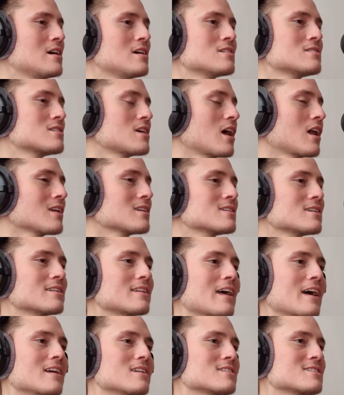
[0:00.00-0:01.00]
salsa
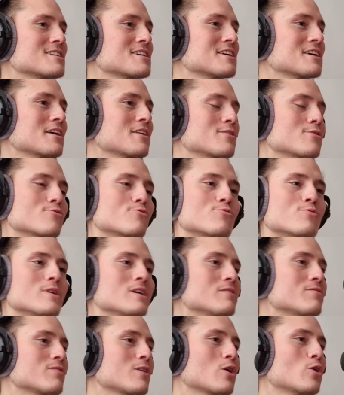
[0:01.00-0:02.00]
dancing and the
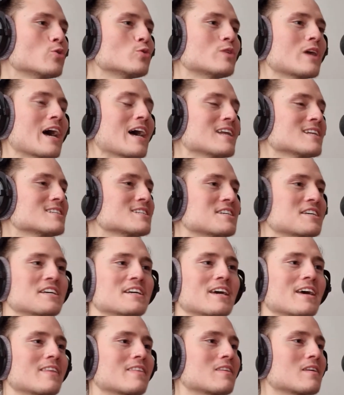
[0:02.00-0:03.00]
free flow
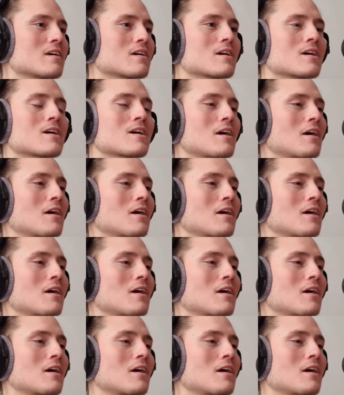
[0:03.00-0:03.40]
dancing and the,